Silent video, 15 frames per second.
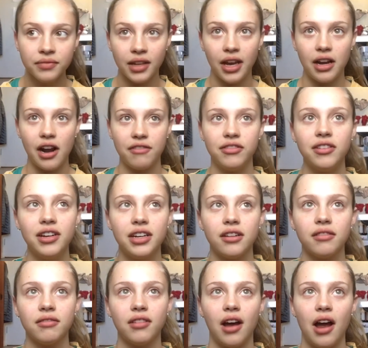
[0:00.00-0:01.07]
And I feel like
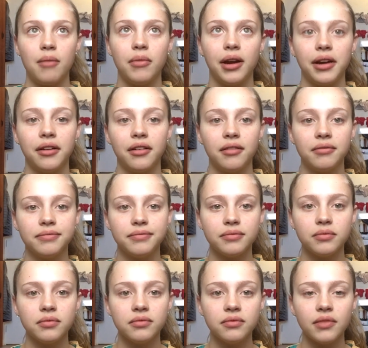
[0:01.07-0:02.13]
I'm
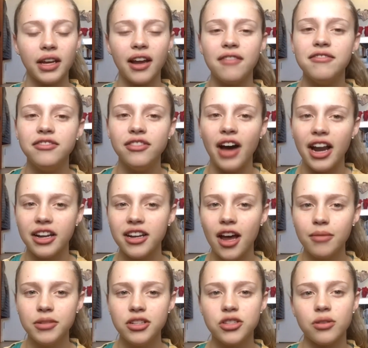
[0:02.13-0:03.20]
I'm fat
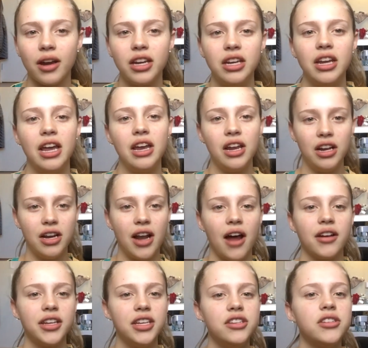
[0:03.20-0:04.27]
adapted, so I can get in and out
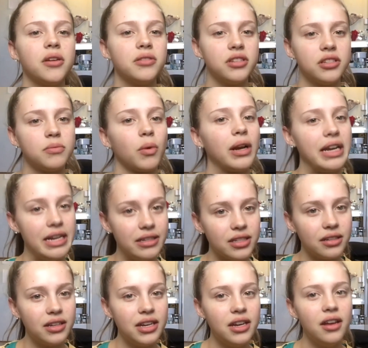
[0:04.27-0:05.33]
of ketosis more easily,